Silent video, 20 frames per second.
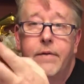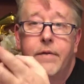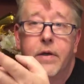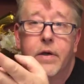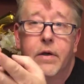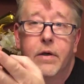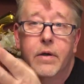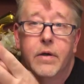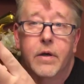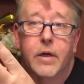
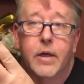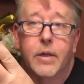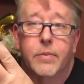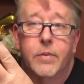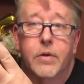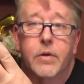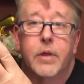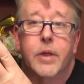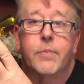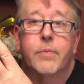your
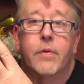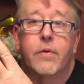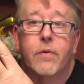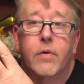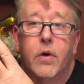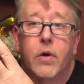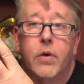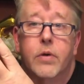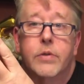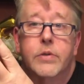early
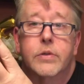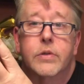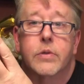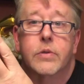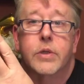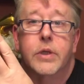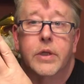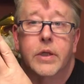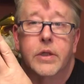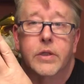parole, so
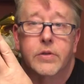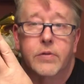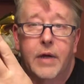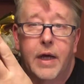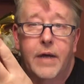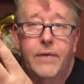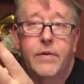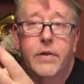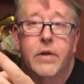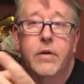you can
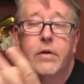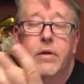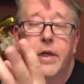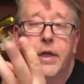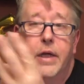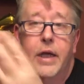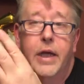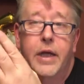travel early,